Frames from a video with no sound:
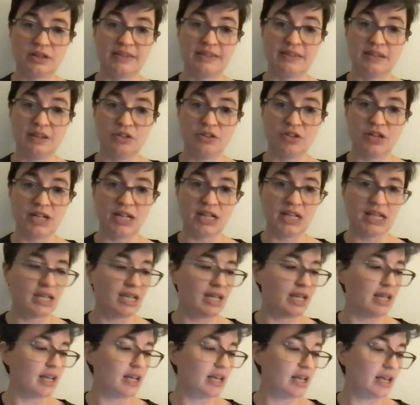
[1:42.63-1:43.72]
Siri
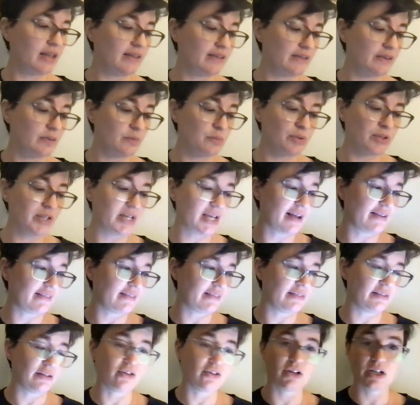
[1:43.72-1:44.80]
and simply
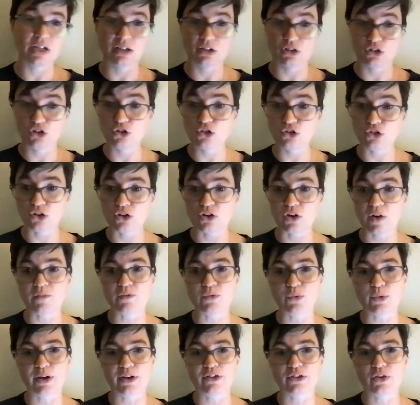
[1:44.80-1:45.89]
ask Siri to turn on
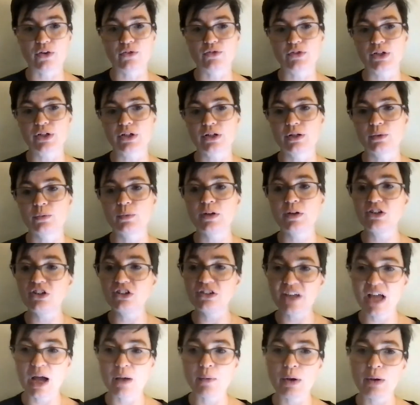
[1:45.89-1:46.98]
VoiceOver, which is
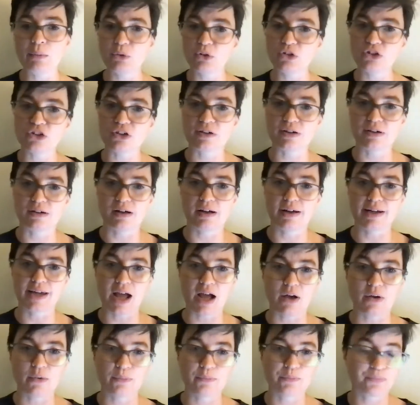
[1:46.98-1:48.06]
how I will turn it on
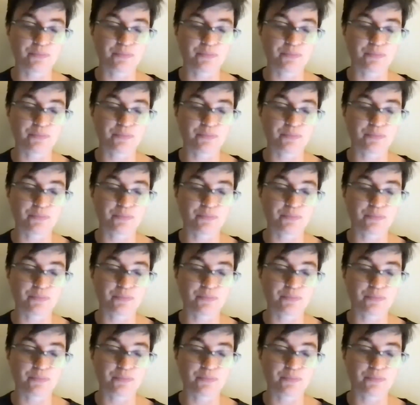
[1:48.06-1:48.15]
now.